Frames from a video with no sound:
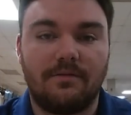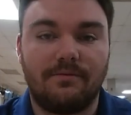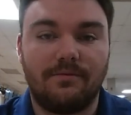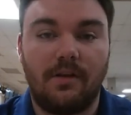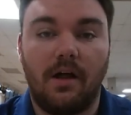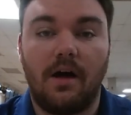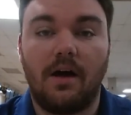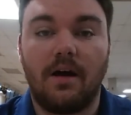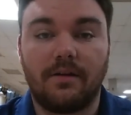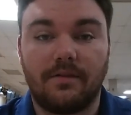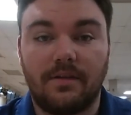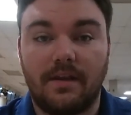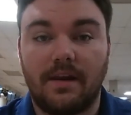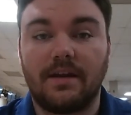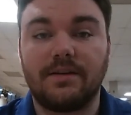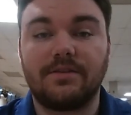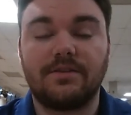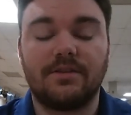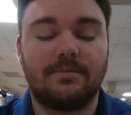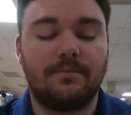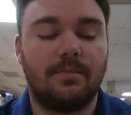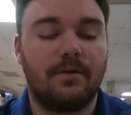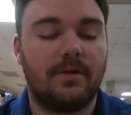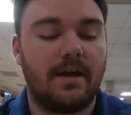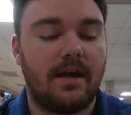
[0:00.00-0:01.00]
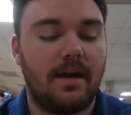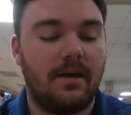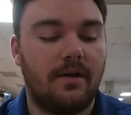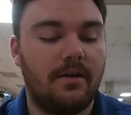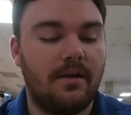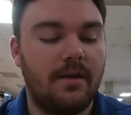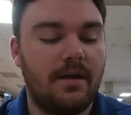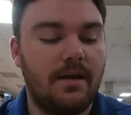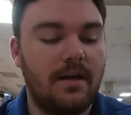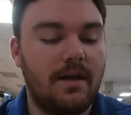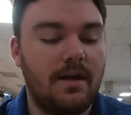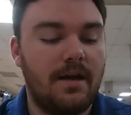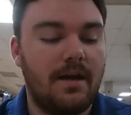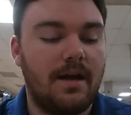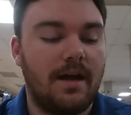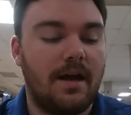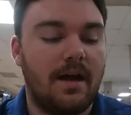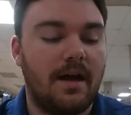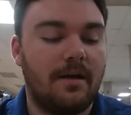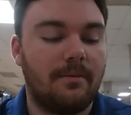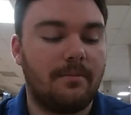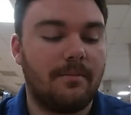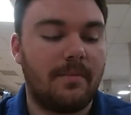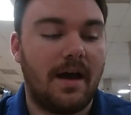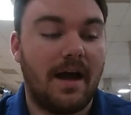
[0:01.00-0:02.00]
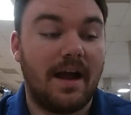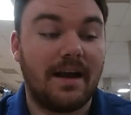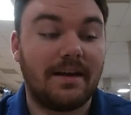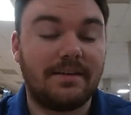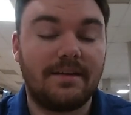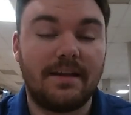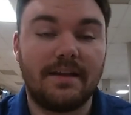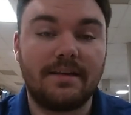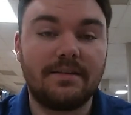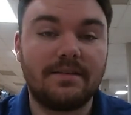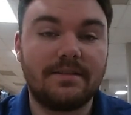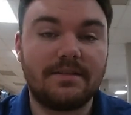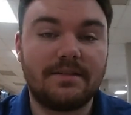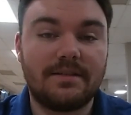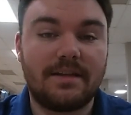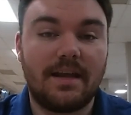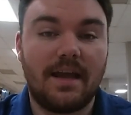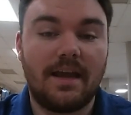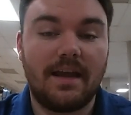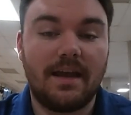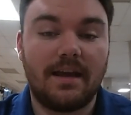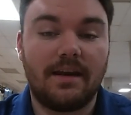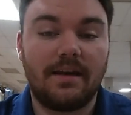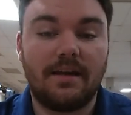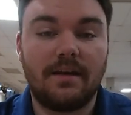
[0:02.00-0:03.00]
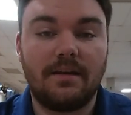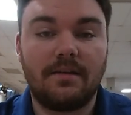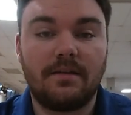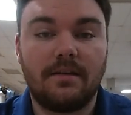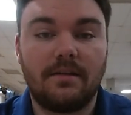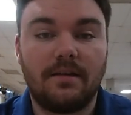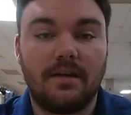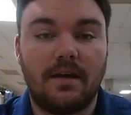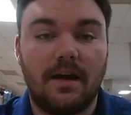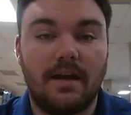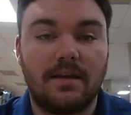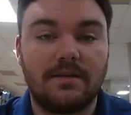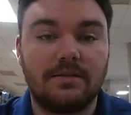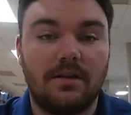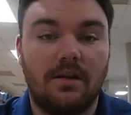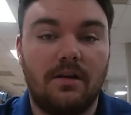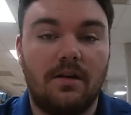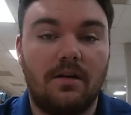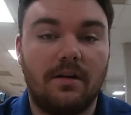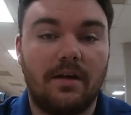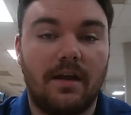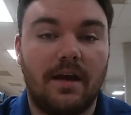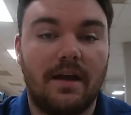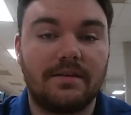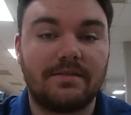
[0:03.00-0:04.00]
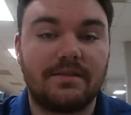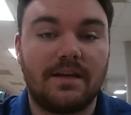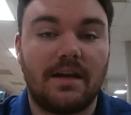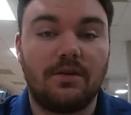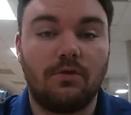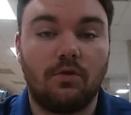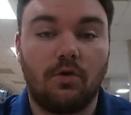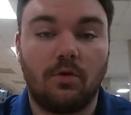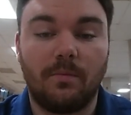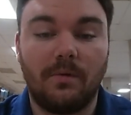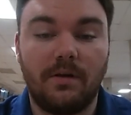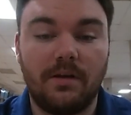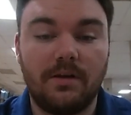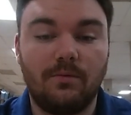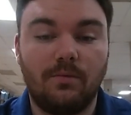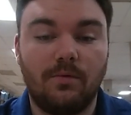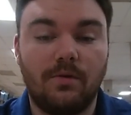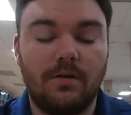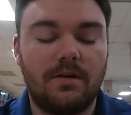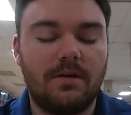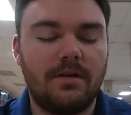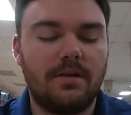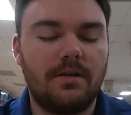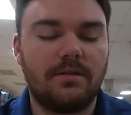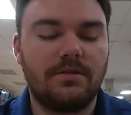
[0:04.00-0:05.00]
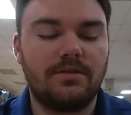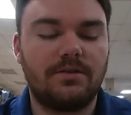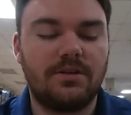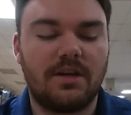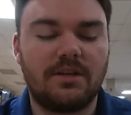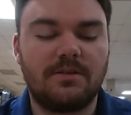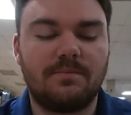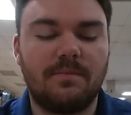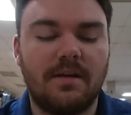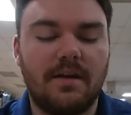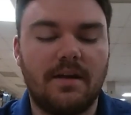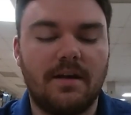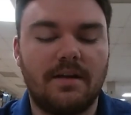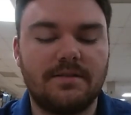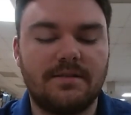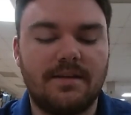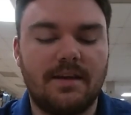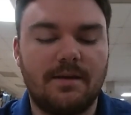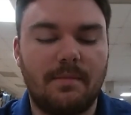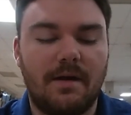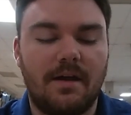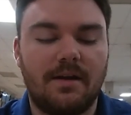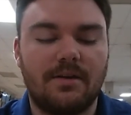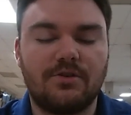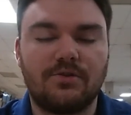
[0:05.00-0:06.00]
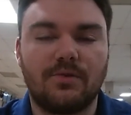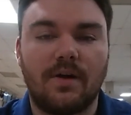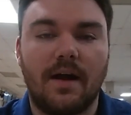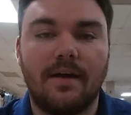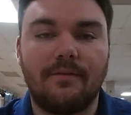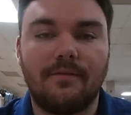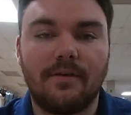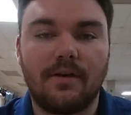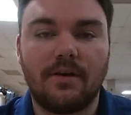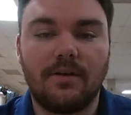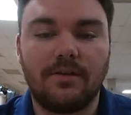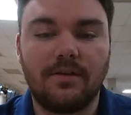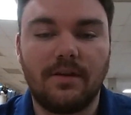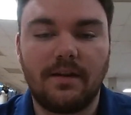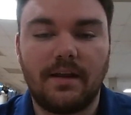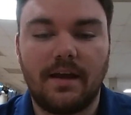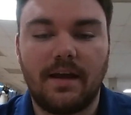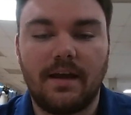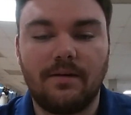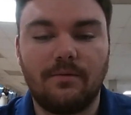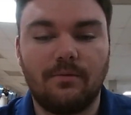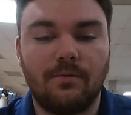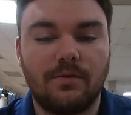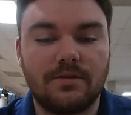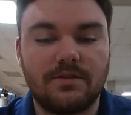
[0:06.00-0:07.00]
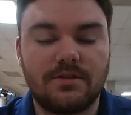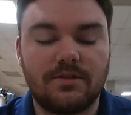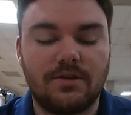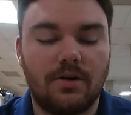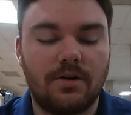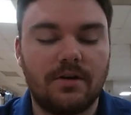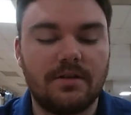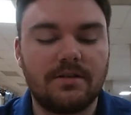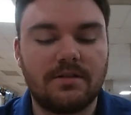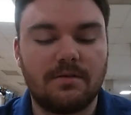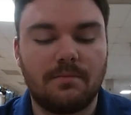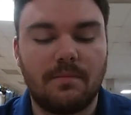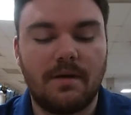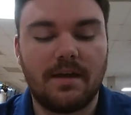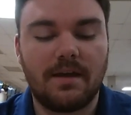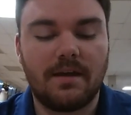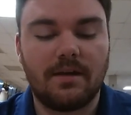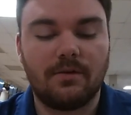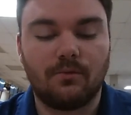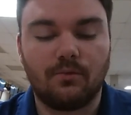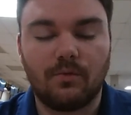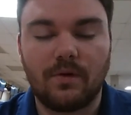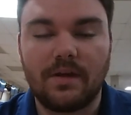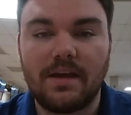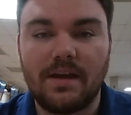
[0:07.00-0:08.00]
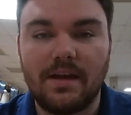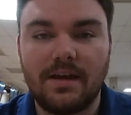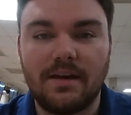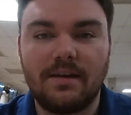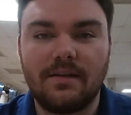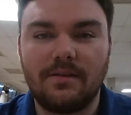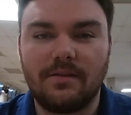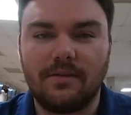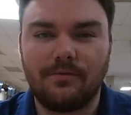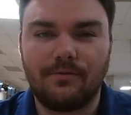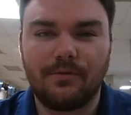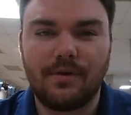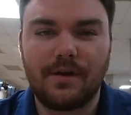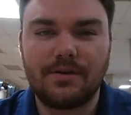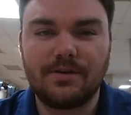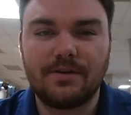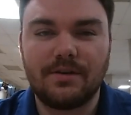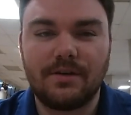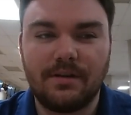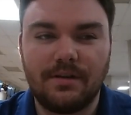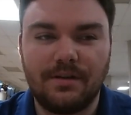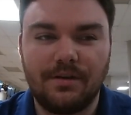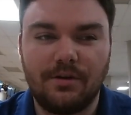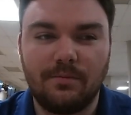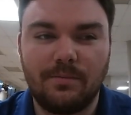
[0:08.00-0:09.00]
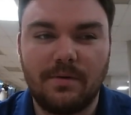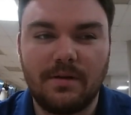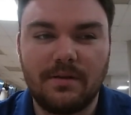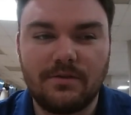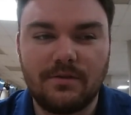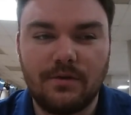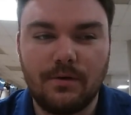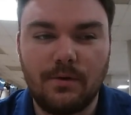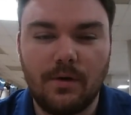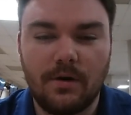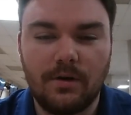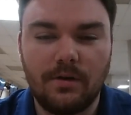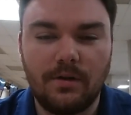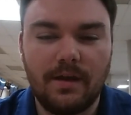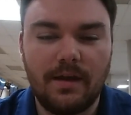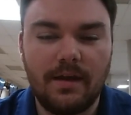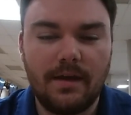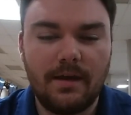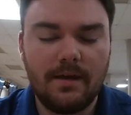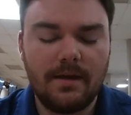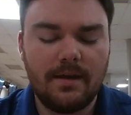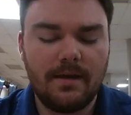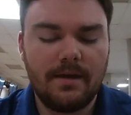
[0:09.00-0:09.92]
vlog that I just put out, I didn't stay in it as long as I normally would, just because the amount of traffic on the lane was starting to make it read the friction a little bit too early.